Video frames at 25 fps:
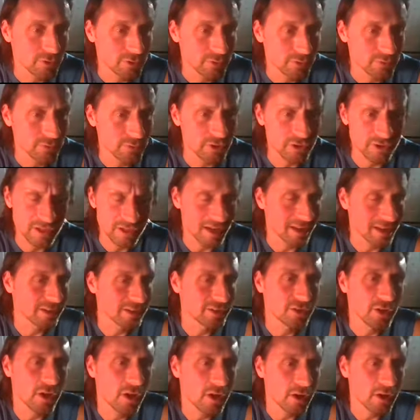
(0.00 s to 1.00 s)
to just kind of
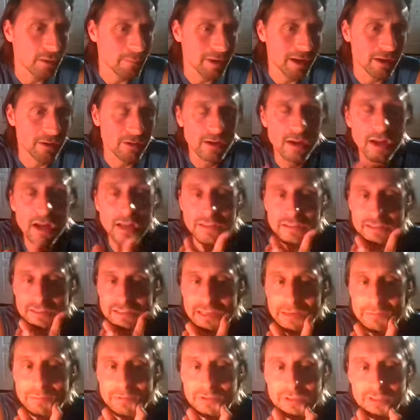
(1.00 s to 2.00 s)
talk about
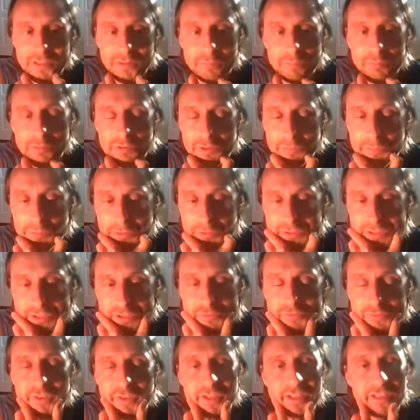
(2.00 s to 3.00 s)
concepts in pre and
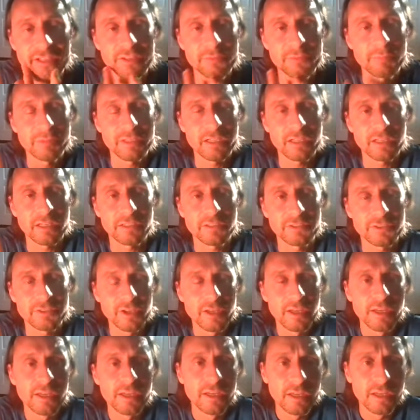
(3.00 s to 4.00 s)
postnatal fitness because
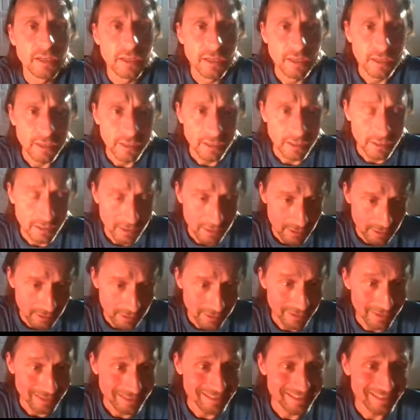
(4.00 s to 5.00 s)

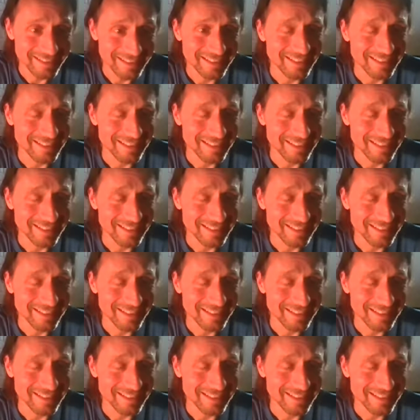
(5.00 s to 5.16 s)
this